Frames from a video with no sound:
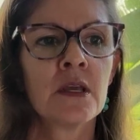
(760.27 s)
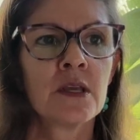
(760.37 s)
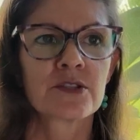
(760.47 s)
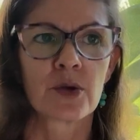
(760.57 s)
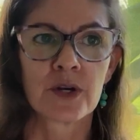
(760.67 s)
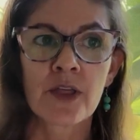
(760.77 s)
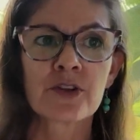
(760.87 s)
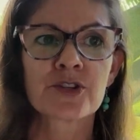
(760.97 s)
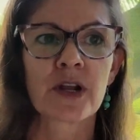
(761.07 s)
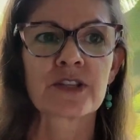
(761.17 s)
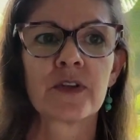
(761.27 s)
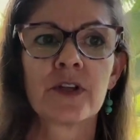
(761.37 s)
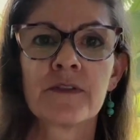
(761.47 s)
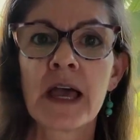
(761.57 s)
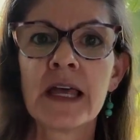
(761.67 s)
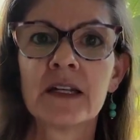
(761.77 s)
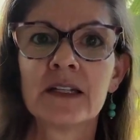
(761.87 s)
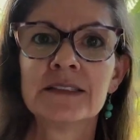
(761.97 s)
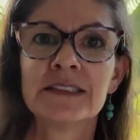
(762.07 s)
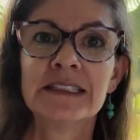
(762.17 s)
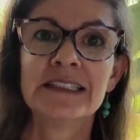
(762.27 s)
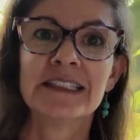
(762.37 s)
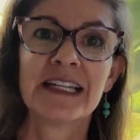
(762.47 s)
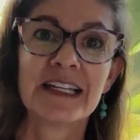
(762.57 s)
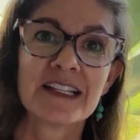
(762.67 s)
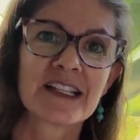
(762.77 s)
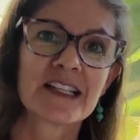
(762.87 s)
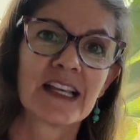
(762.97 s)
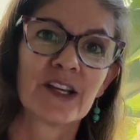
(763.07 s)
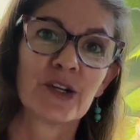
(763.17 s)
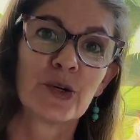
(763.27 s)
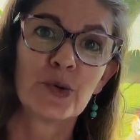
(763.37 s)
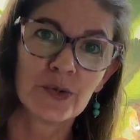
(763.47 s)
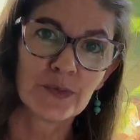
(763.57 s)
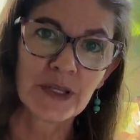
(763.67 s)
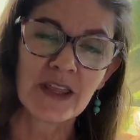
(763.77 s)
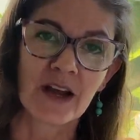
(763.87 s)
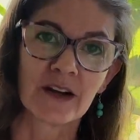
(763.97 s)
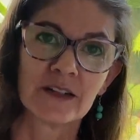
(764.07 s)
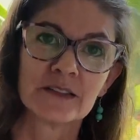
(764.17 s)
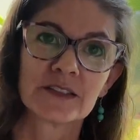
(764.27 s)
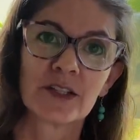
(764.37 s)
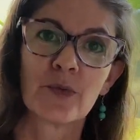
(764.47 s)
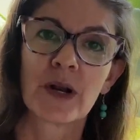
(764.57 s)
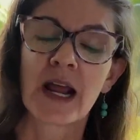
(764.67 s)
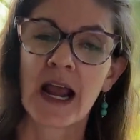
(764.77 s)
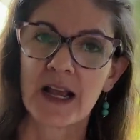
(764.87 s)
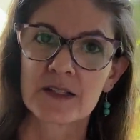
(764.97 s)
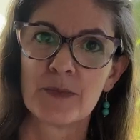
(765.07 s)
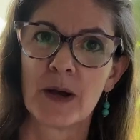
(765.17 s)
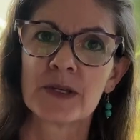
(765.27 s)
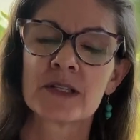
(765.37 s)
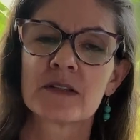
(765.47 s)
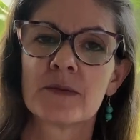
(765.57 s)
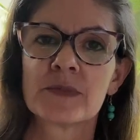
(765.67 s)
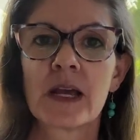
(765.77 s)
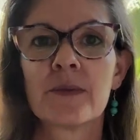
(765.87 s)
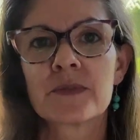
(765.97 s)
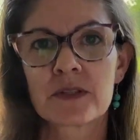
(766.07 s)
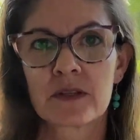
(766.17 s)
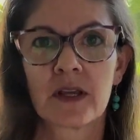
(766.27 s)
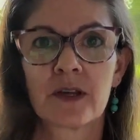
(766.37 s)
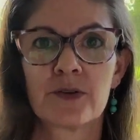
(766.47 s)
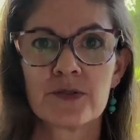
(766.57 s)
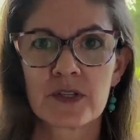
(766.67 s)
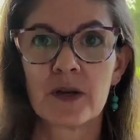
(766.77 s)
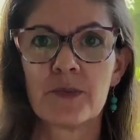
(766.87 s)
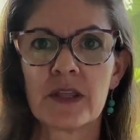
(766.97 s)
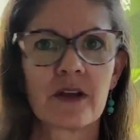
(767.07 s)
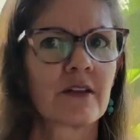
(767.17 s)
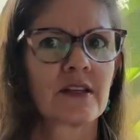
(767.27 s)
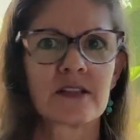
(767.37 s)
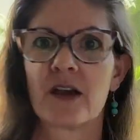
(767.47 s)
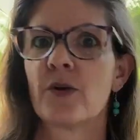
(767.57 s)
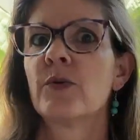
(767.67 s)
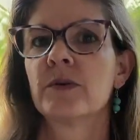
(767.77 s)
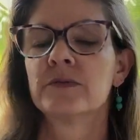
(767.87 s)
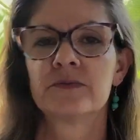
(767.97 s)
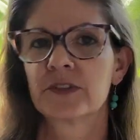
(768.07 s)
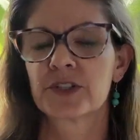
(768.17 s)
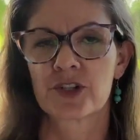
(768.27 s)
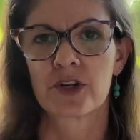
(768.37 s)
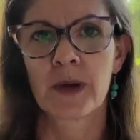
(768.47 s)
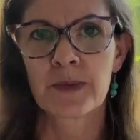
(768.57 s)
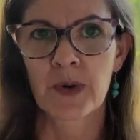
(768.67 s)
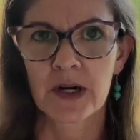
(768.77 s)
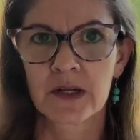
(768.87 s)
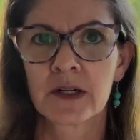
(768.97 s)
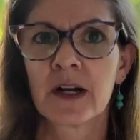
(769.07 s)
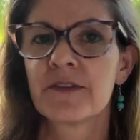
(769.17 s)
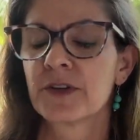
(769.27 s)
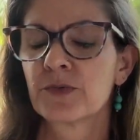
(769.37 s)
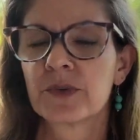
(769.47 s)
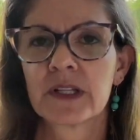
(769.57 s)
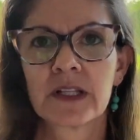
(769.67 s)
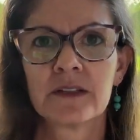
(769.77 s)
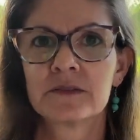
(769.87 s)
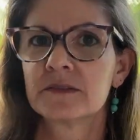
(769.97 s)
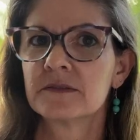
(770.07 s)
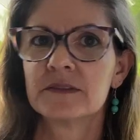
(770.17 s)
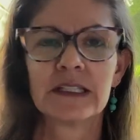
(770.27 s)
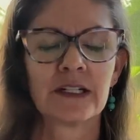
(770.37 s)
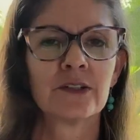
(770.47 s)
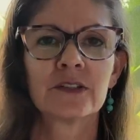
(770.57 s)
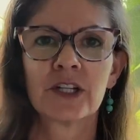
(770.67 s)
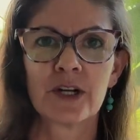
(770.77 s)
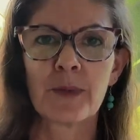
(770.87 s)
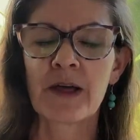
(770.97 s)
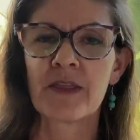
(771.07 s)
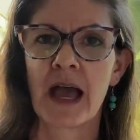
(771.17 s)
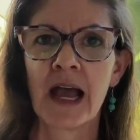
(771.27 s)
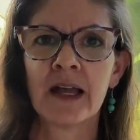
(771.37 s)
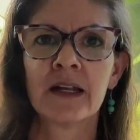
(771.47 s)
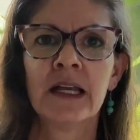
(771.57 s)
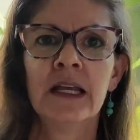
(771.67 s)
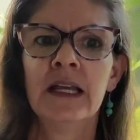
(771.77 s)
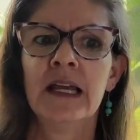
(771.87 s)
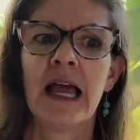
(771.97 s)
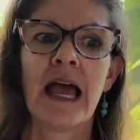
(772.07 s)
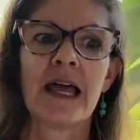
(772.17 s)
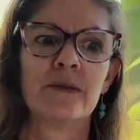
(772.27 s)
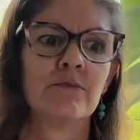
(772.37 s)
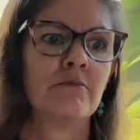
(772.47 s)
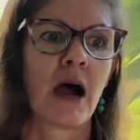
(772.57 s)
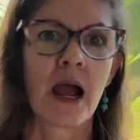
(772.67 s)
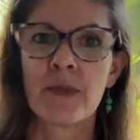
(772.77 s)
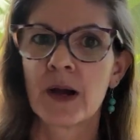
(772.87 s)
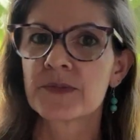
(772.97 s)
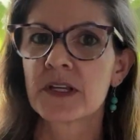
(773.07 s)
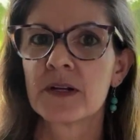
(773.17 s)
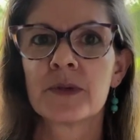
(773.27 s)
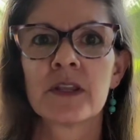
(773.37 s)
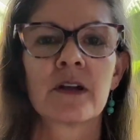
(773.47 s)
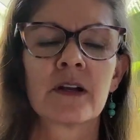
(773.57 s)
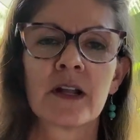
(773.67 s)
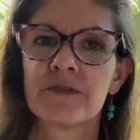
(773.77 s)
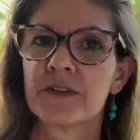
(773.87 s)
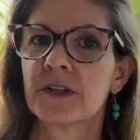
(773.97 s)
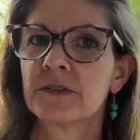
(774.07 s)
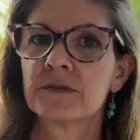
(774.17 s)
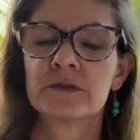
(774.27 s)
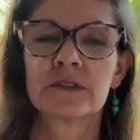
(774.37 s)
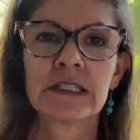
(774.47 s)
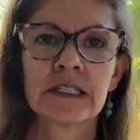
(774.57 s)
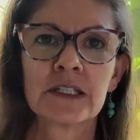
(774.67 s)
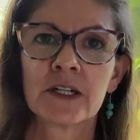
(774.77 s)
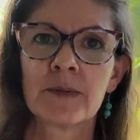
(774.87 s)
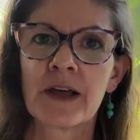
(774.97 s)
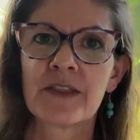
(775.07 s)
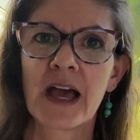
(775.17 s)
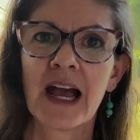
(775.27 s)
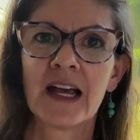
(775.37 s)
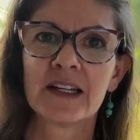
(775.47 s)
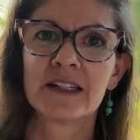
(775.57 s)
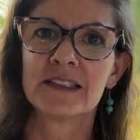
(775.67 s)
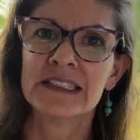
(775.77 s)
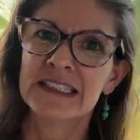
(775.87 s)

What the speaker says: So another stressful event is who will be there. So when I ask mamas sometimes, like, who's going to be there? They say, oh, well, for sure, my partner. I feel really, good about that. And my mom's going to be there, and I feel really good about that. And,